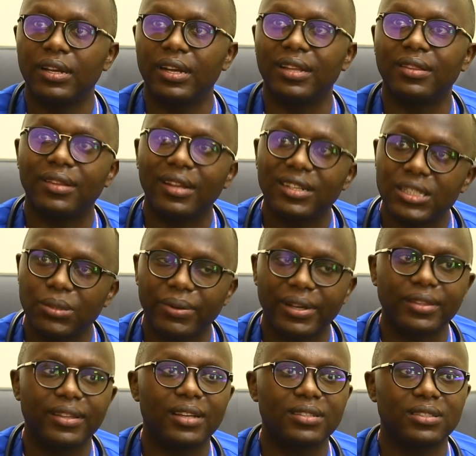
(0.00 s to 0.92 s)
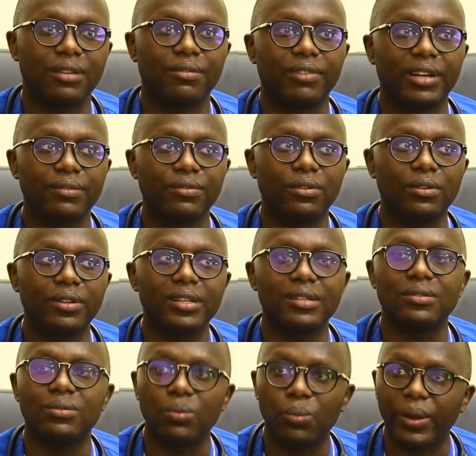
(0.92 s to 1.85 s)
And that's where their survival
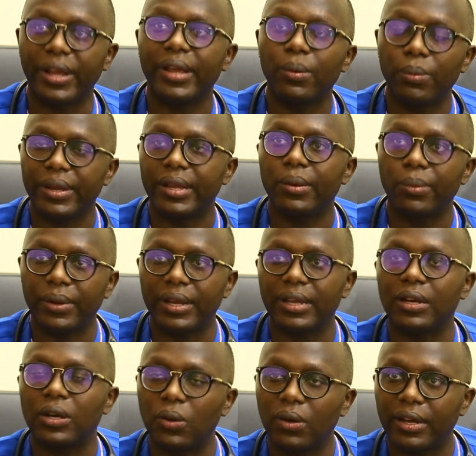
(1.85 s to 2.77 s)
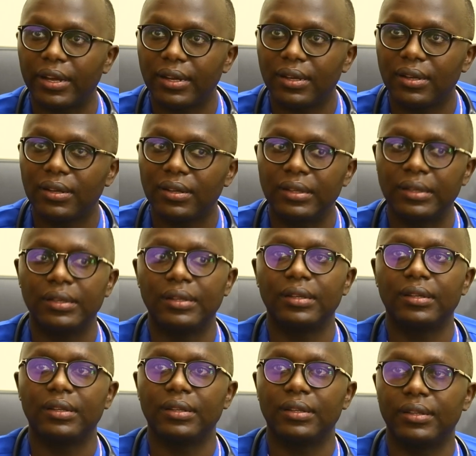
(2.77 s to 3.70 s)
is way, way, way longer
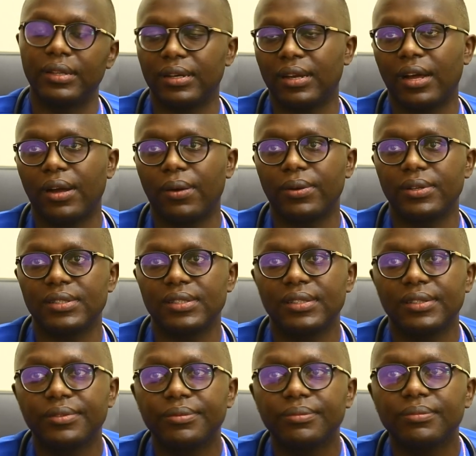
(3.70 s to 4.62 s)
than ours.